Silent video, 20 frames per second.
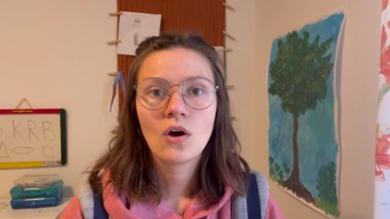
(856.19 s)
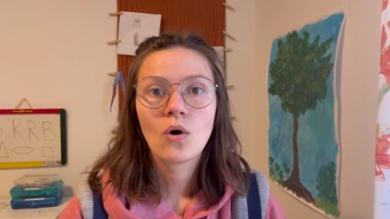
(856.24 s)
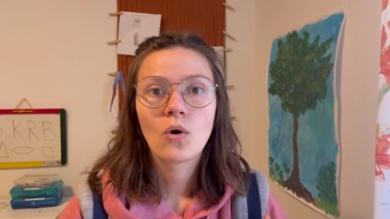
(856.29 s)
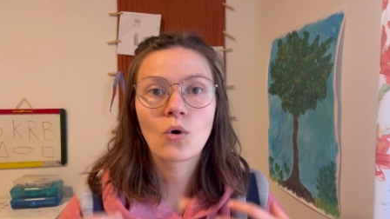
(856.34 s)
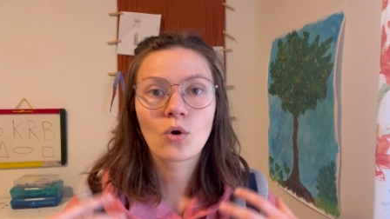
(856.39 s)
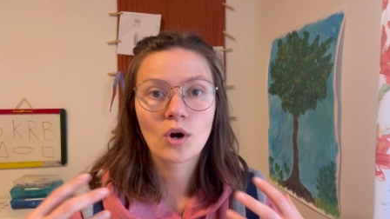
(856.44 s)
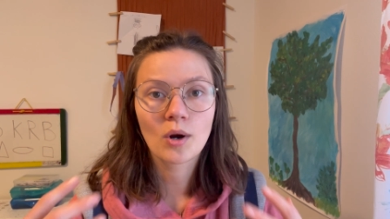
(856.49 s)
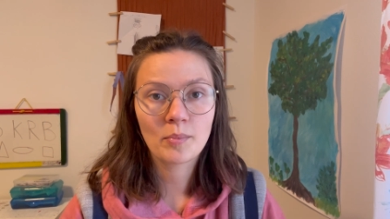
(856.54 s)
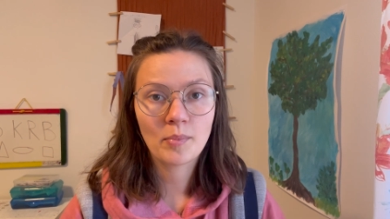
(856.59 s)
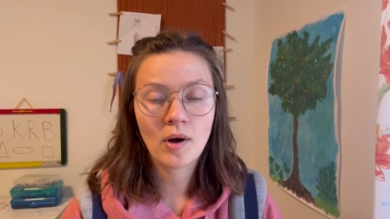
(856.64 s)

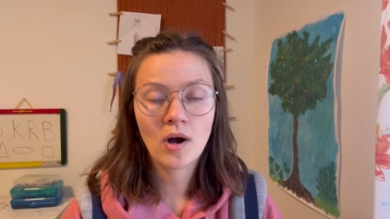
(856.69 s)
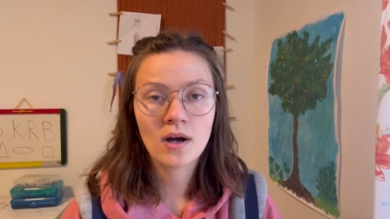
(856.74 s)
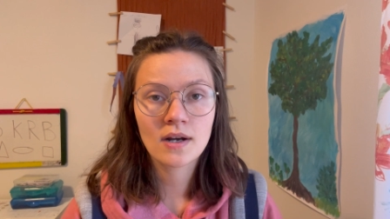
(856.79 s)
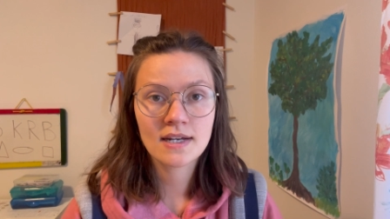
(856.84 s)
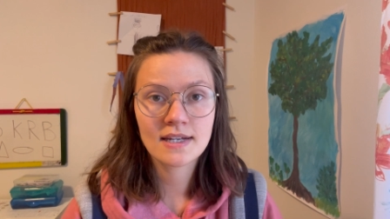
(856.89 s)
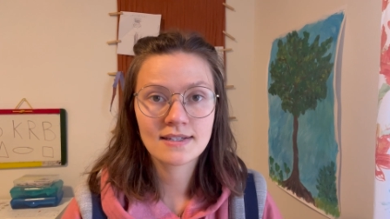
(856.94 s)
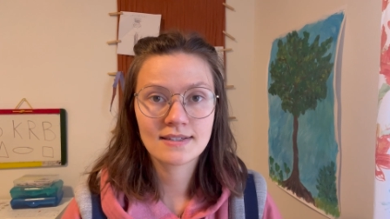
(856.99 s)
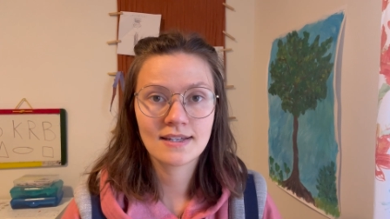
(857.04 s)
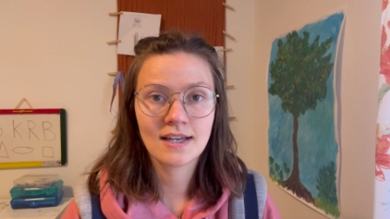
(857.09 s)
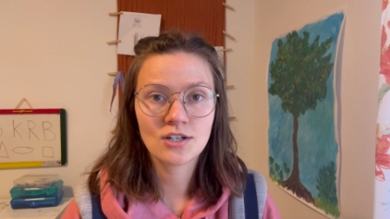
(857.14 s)
or a
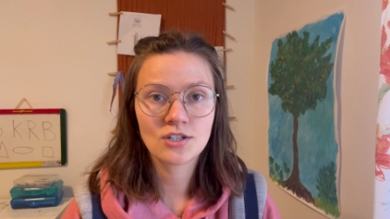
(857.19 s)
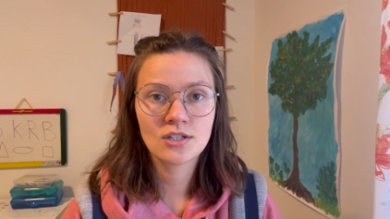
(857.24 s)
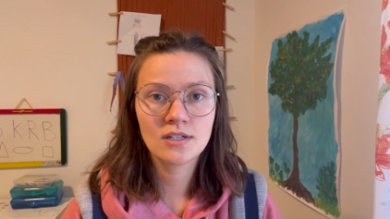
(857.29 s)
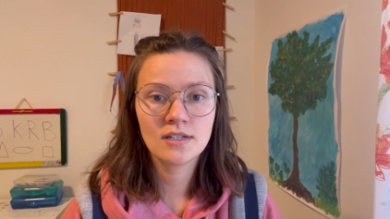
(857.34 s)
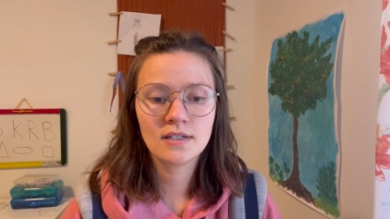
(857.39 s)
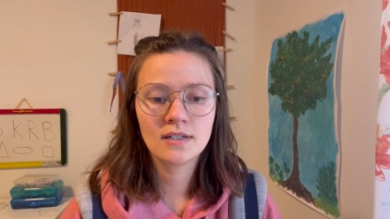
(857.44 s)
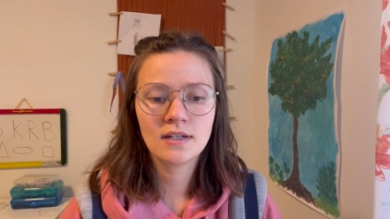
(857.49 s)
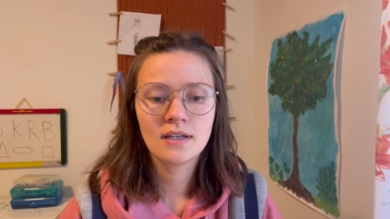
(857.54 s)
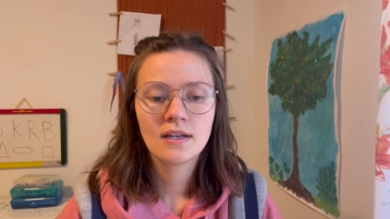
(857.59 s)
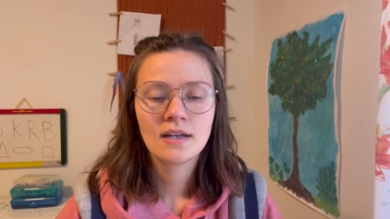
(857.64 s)
potty
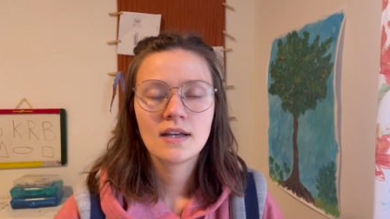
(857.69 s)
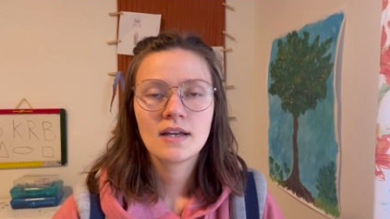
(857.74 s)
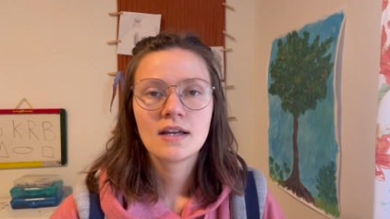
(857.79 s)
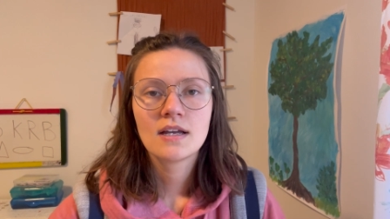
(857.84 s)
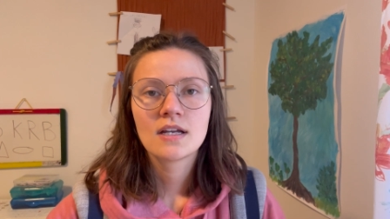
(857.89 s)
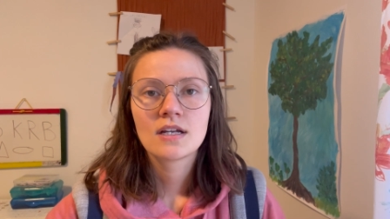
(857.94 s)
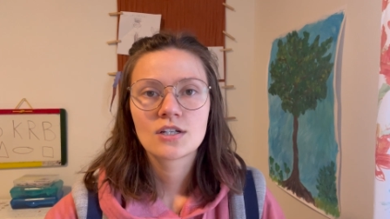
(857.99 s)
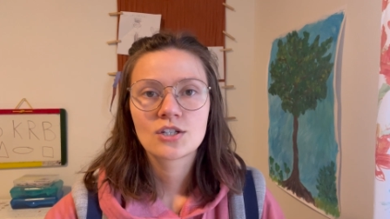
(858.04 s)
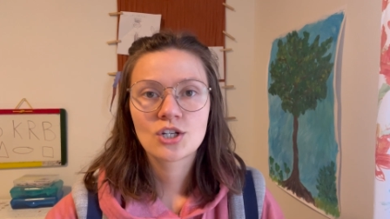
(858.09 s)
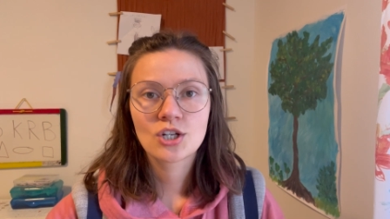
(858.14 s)
session,
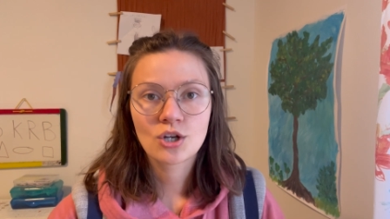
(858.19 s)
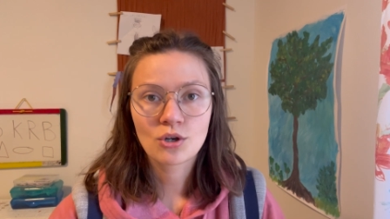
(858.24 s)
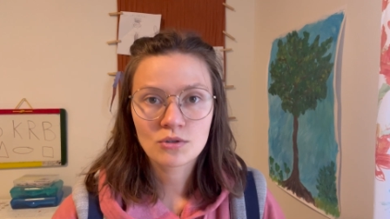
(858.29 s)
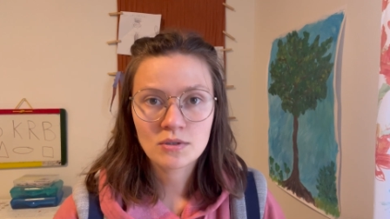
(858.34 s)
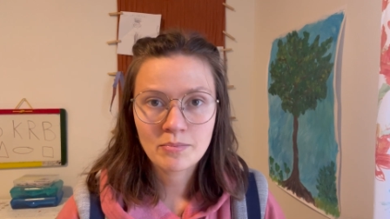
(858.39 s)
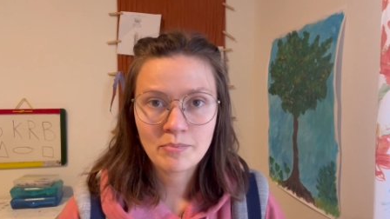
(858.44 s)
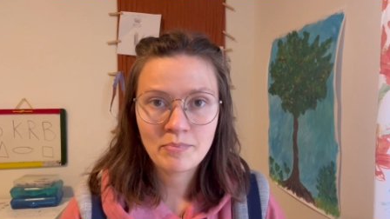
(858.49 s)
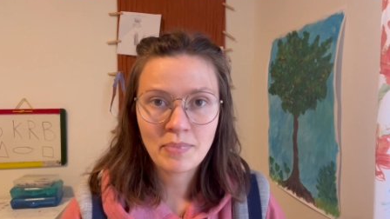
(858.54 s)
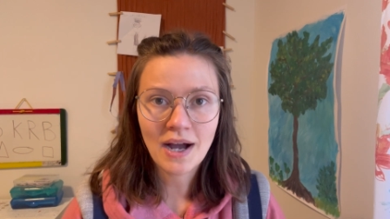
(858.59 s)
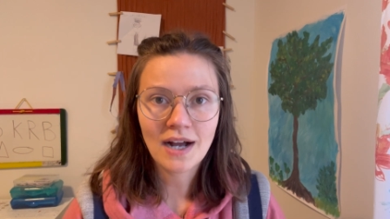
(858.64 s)
she goes
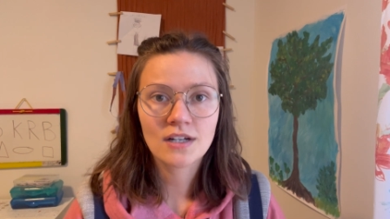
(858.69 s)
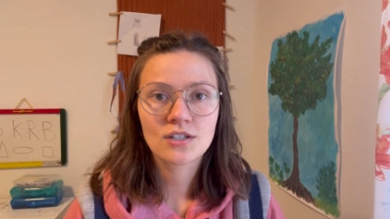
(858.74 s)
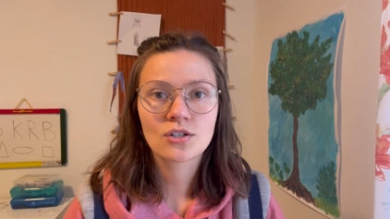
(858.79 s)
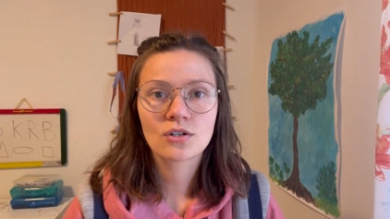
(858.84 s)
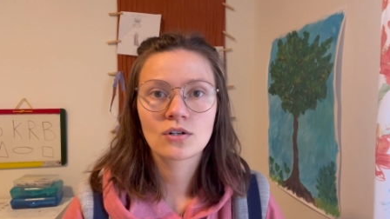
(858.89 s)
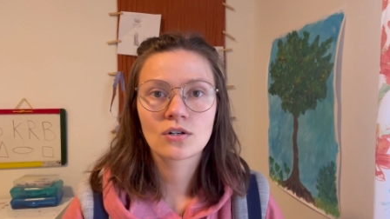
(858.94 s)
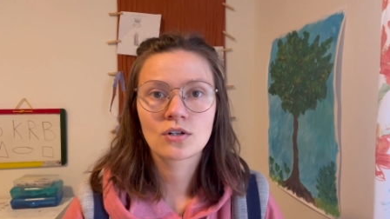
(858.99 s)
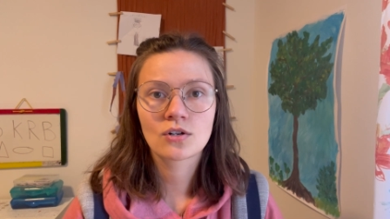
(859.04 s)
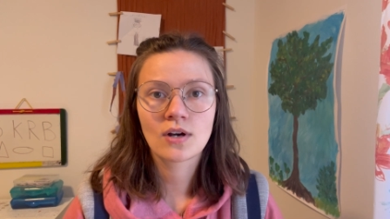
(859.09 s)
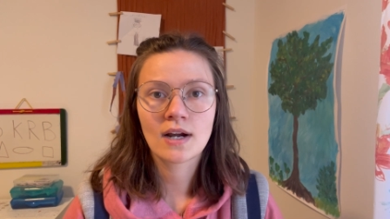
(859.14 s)
back to
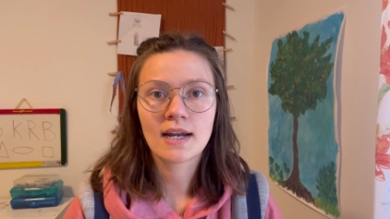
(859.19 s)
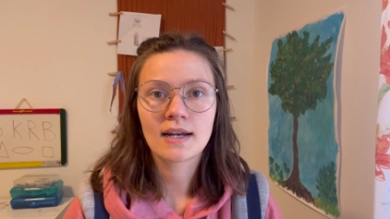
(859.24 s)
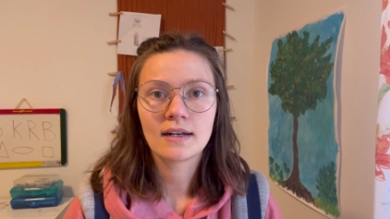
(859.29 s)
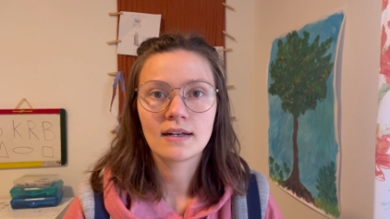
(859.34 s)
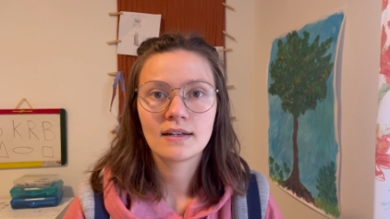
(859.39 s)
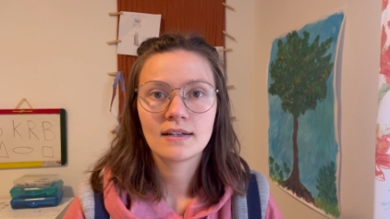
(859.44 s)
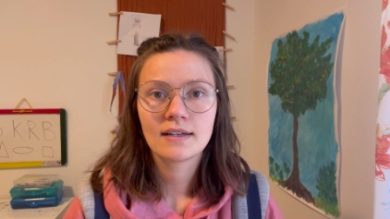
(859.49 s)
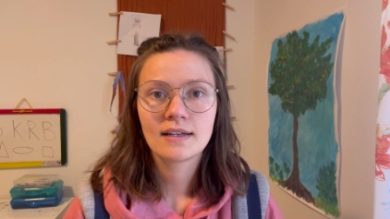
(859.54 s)
her crate.